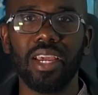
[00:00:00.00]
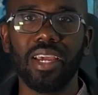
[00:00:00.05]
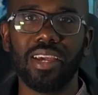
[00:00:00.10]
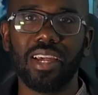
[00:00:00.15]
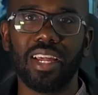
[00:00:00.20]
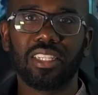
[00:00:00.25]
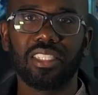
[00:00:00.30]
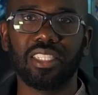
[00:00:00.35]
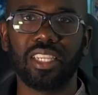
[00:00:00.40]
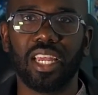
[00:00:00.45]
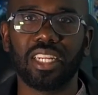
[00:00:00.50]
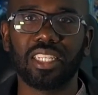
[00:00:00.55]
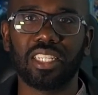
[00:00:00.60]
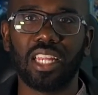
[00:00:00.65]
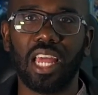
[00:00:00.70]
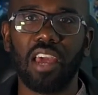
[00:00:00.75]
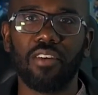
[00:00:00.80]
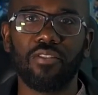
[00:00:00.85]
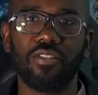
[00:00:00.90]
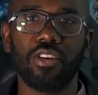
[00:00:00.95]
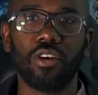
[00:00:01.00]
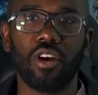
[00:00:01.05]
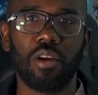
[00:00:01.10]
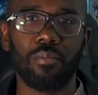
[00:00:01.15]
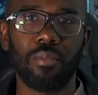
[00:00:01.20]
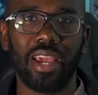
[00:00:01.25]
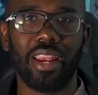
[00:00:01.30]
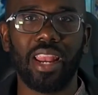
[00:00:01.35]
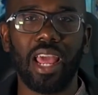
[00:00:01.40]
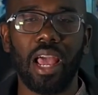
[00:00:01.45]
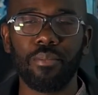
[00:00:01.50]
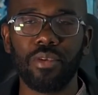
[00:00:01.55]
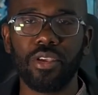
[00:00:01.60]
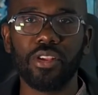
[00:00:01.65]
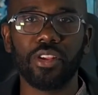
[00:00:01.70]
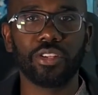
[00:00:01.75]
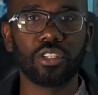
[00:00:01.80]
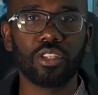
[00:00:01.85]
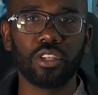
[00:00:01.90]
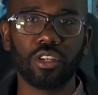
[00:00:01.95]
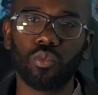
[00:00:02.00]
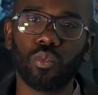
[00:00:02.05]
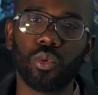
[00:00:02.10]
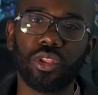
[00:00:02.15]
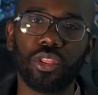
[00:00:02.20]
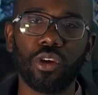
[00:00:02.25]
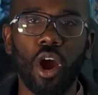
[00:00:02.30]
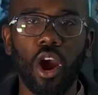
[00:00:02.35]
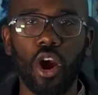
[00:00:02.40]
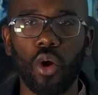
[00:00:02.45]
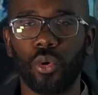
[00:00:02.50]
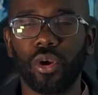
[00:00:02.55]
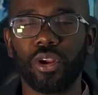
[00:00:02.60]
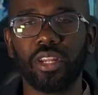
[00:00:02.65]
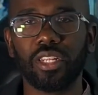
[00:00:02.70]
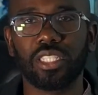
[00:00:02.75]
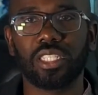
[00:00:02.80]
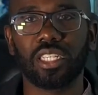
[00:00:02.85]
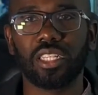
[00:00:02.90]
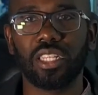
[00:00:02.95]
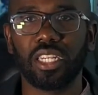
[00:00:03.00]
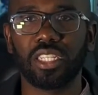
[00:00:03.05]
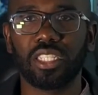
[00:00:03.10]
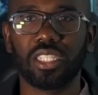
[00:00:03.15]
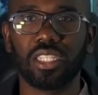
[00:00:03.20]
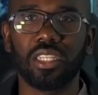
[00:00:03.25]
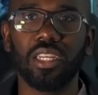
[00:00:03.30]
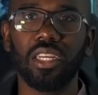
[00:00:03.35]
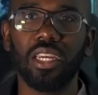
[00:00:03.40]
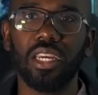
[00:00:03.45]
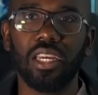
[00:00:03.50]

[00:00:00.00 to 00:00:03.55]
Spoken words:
as tech savvy or might not be as good with hardware installation.